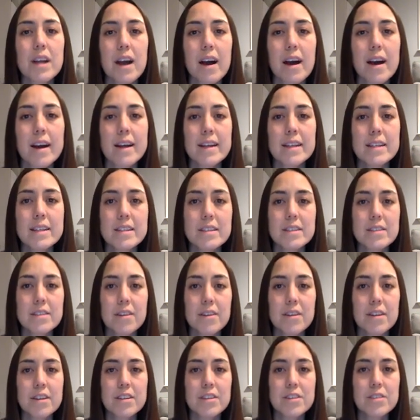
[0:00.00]
I
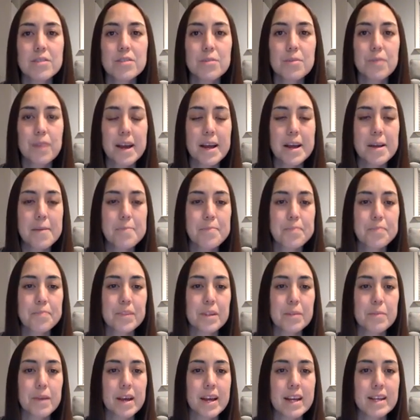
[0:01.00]
started to write
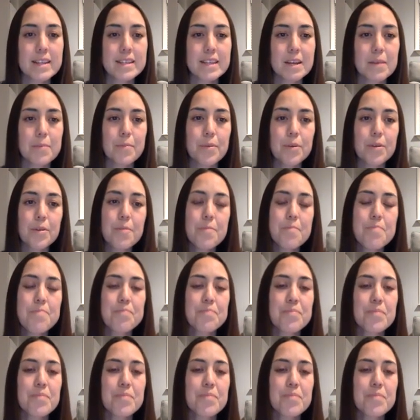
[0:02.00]
in my example.